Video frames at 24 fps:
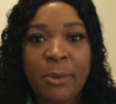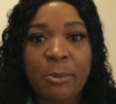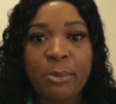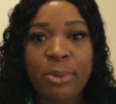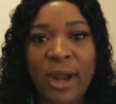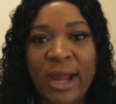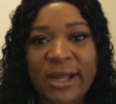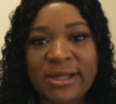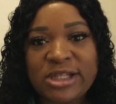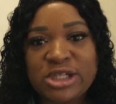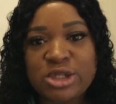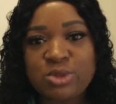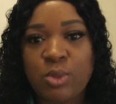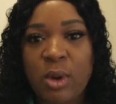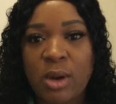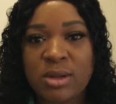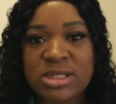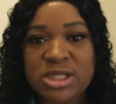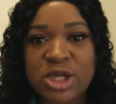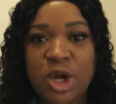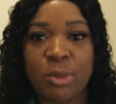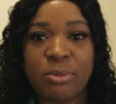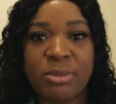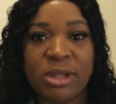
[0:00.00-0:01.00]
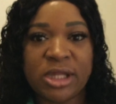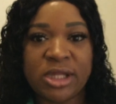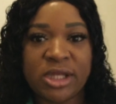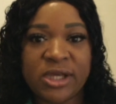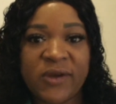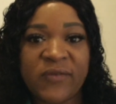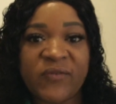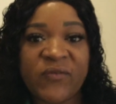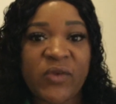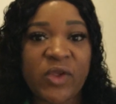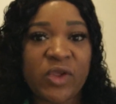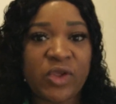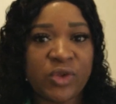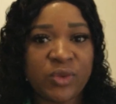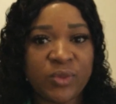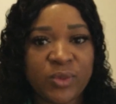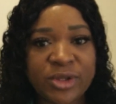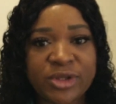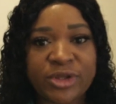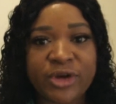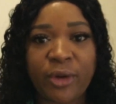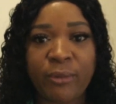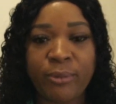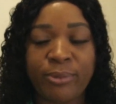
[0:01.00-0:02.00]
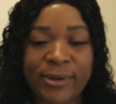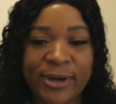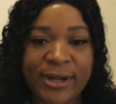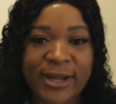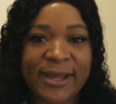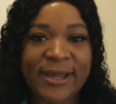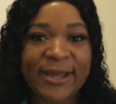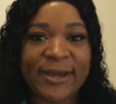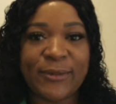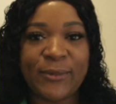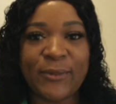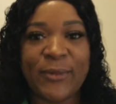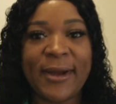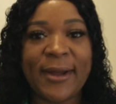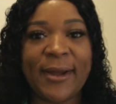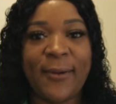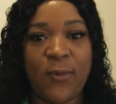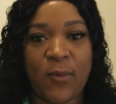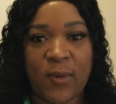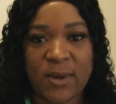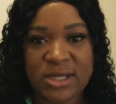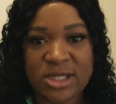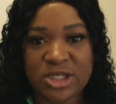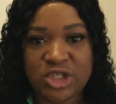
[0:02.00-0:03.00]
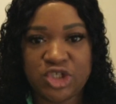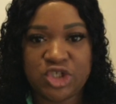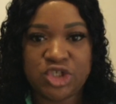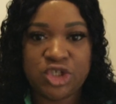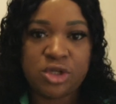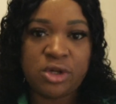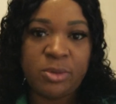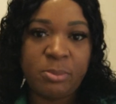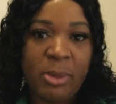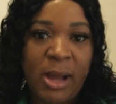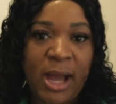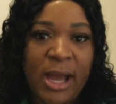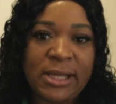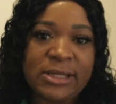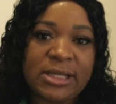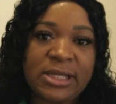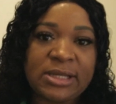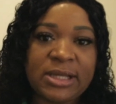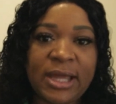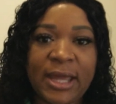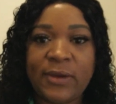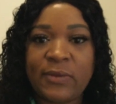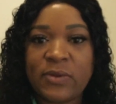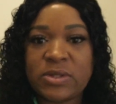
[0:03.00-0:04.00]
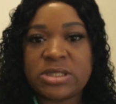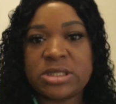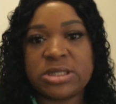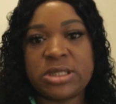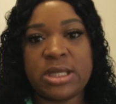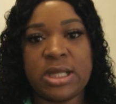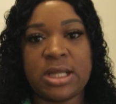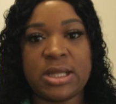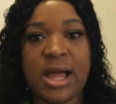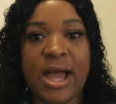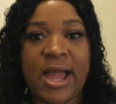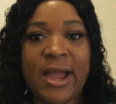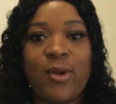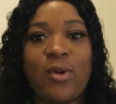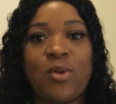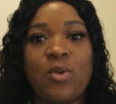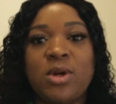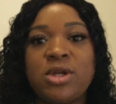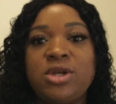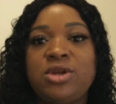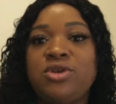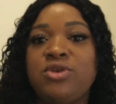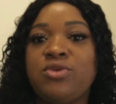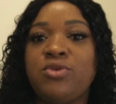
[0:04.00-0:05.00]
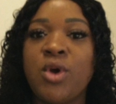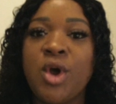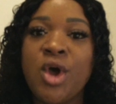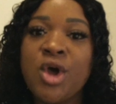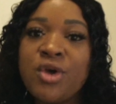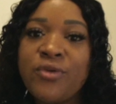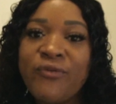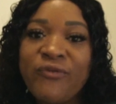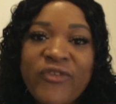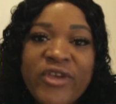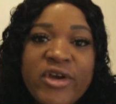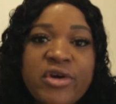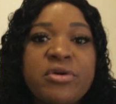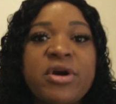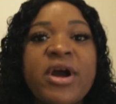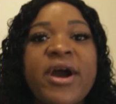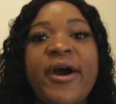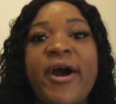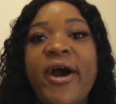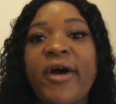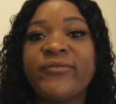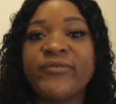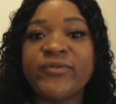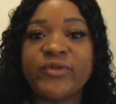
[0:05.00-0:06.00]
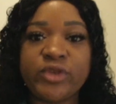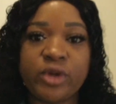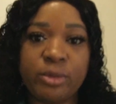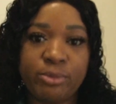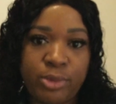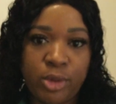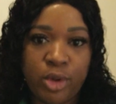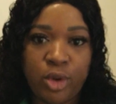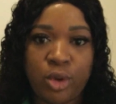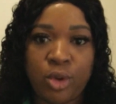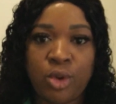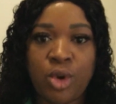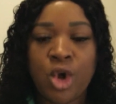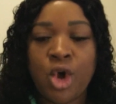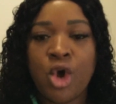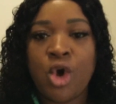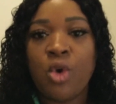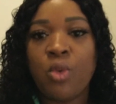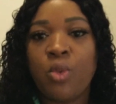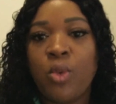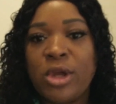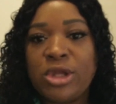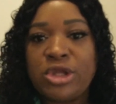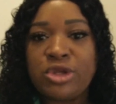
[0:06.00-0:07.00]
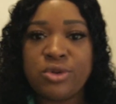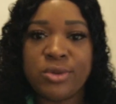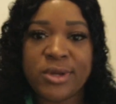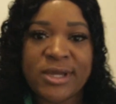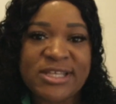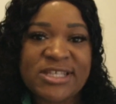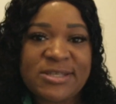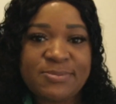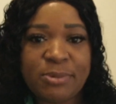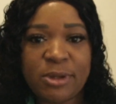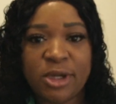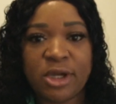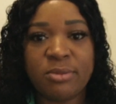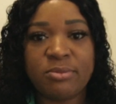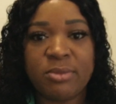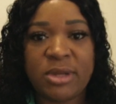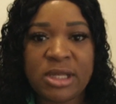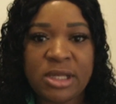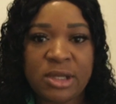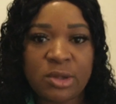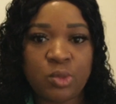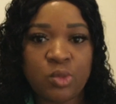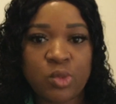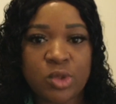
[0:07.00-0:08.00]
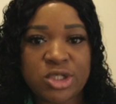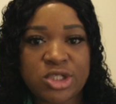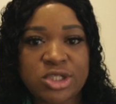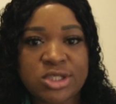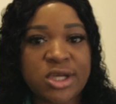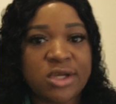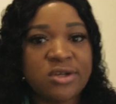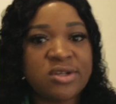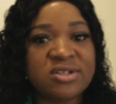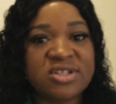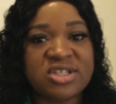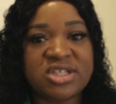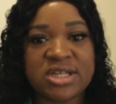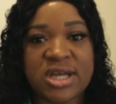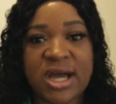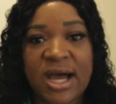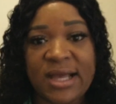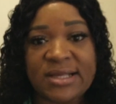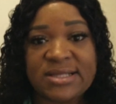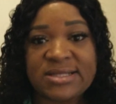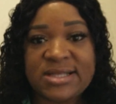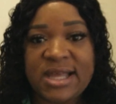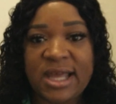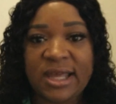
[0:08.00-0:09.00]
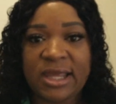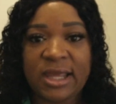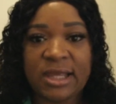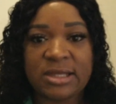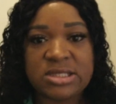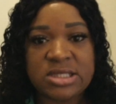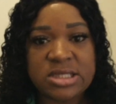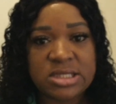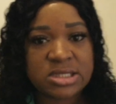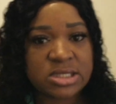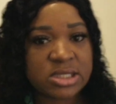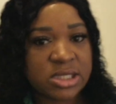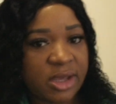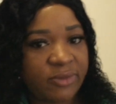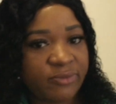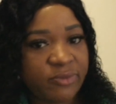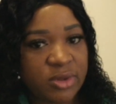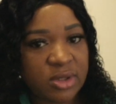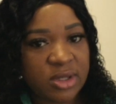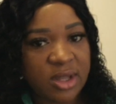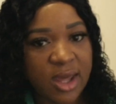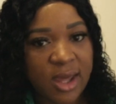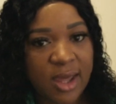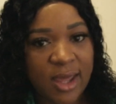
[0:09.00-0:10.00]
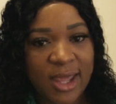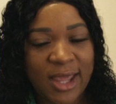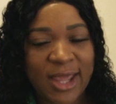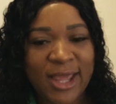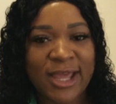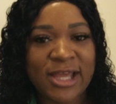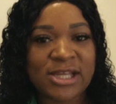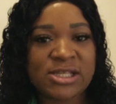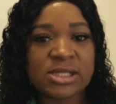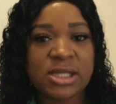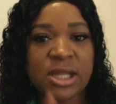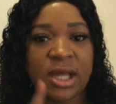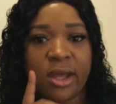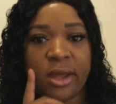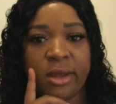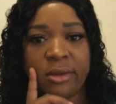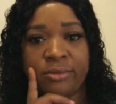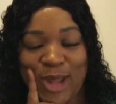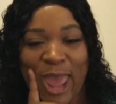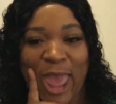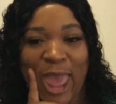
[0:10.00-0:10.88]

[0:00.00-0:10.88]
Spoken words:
practice what's gonna be good for you and your brand. What does your body language look like? What do you feel comfortable when you're experimenting with certain shots that can just give you that edge, like